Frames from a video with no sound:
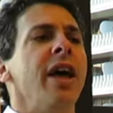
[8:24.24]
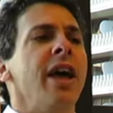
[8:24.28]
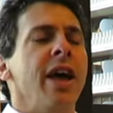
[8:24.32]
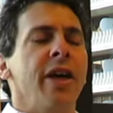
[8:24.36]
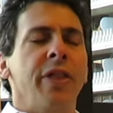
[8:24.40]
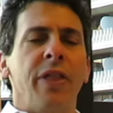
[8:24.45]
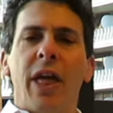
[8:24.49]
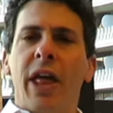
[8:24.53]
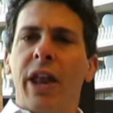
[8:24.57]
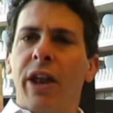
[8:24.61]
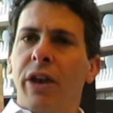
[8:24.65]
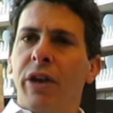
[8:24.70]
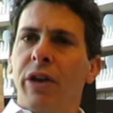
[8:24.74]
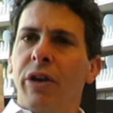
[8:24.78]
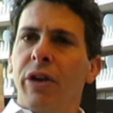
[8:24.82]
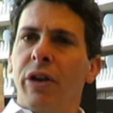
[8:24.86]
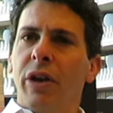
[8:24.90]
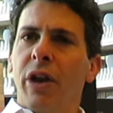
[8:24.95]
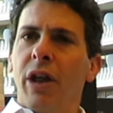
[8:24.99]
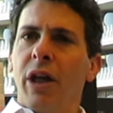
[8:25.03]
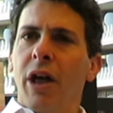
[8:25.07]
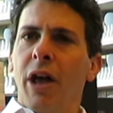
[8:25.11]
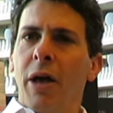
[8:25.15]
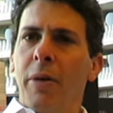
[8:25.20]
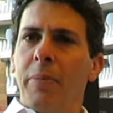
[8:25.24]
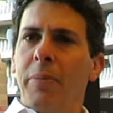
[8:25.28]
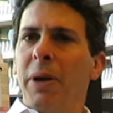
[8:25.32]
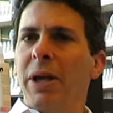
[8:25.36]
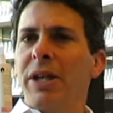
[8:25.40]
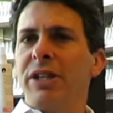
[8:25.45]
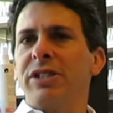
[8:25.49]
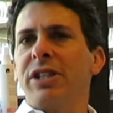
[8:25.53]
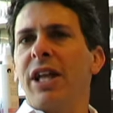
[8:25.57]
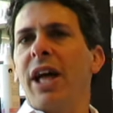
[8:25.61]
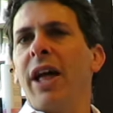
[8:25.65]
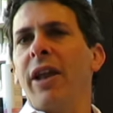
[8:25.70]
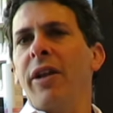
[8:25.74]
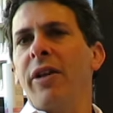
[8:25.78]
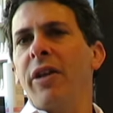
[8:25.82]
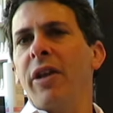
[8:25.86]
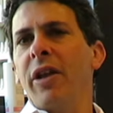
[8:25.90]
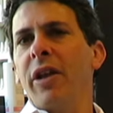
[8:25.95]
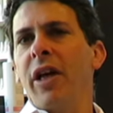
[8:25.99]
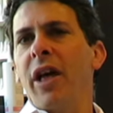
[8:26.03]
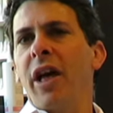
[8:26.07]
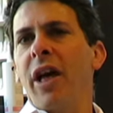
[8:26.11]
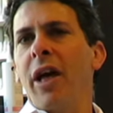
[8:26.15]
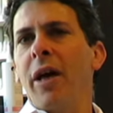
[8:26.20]
And then, uh, based
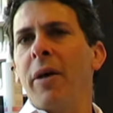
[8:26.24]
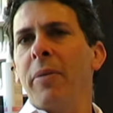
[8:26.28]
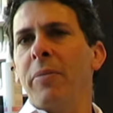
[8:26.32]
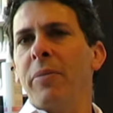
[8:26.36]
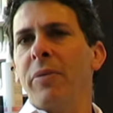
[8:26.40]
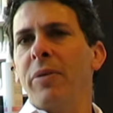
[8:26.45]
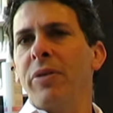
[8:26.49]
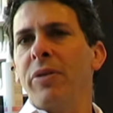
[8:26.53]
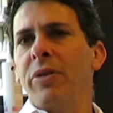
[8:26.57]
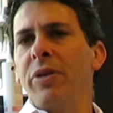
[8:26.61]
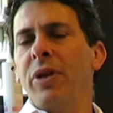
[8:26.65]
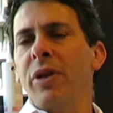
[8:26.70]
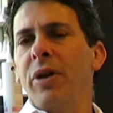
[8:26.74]
on um,